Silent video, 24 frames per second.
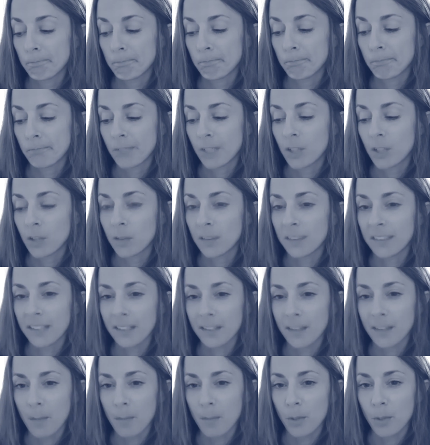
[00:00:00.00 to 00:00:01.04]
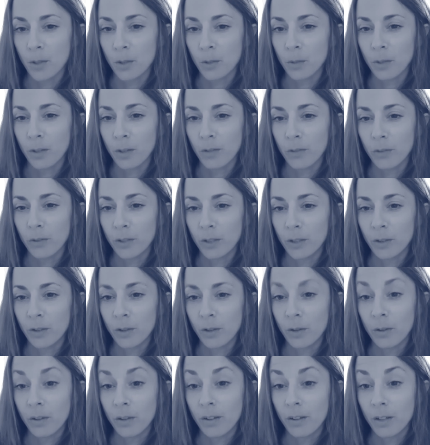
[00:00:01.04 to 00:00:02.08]
You know, it's like that book, wherever you go,
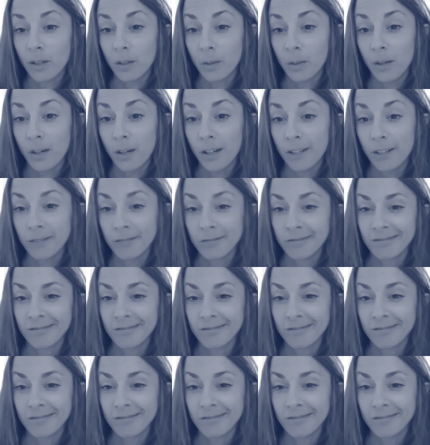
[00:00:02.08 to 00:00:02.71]
there you are.